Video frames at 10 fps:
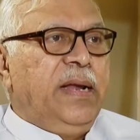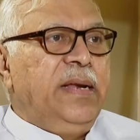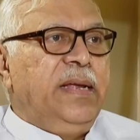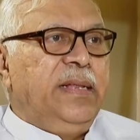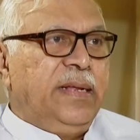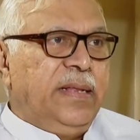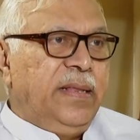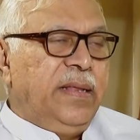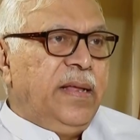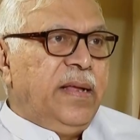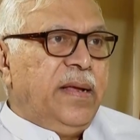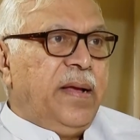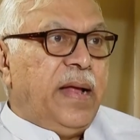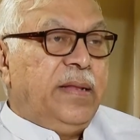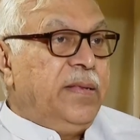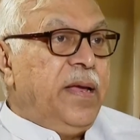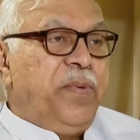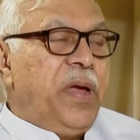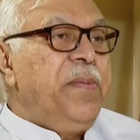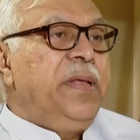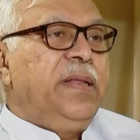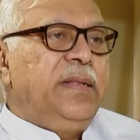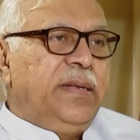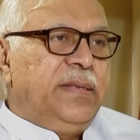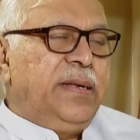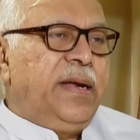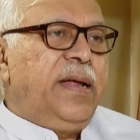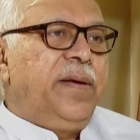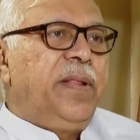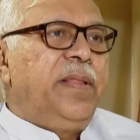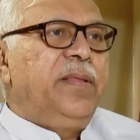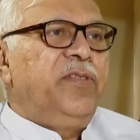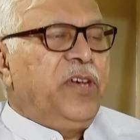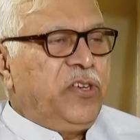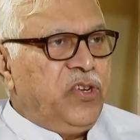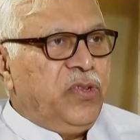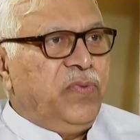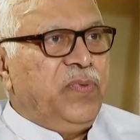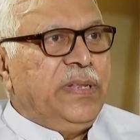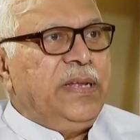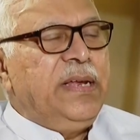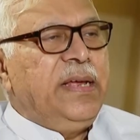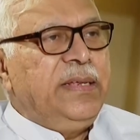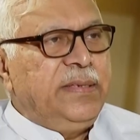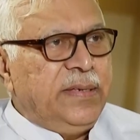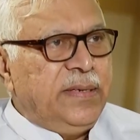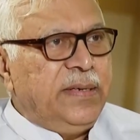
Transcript: And he says, at the same time, he said that there are sections within his